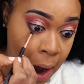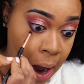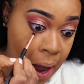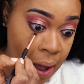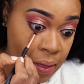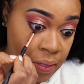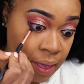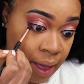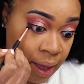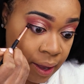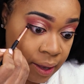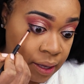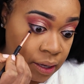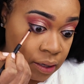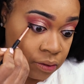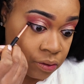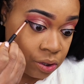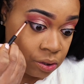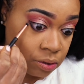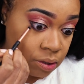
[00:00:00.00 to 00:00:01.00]
And that
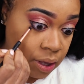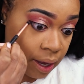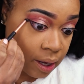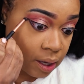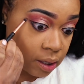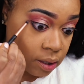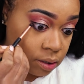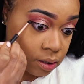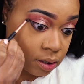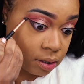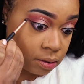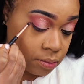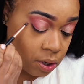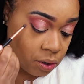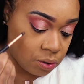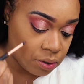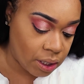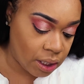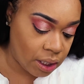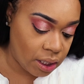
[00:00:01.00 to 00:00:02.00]
gives you like a
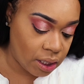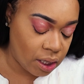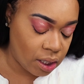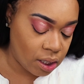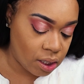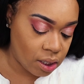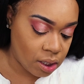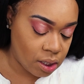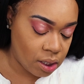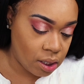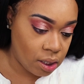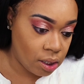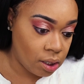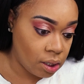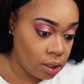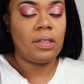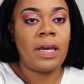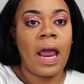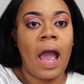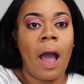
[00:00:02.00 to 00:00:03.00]
smoky look.
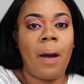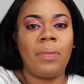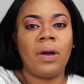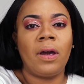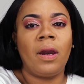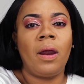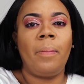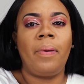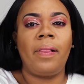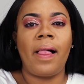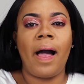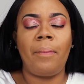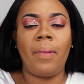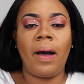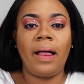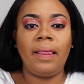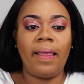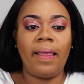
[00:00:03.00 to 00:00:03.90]
Now I'm going to apply my